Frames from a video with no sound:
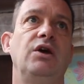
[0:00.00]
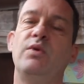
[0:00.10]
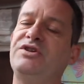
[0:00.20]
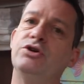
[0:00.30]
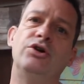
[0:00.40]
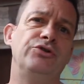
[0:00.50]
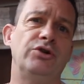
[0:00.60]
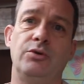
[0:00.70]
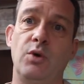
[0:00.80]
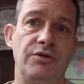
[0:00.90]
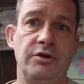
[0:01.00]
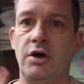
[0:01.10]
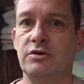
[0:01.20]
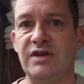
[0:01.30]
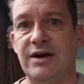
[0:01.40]
We don't know what the
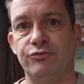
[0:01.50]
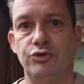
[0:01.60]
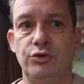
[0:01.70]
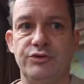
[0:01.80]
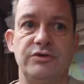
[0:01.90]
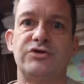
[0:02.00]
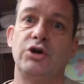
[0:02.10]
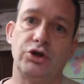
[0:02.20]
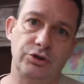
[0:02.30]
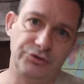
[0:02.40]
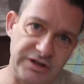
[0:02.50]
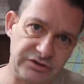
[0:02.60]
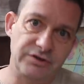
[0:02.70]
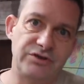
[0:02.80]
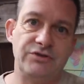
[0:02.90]
lockdown rules and social
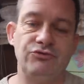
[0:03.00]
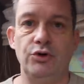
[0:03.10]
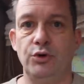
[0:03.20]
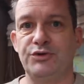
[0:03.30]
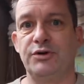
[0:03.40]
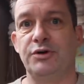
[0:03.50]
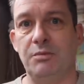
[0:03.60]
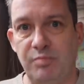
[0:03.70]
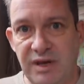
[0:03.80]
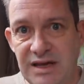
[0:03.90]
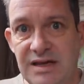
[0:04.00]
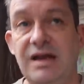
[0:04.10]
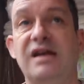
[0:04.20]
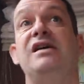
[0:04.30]
distancing rules are going to be.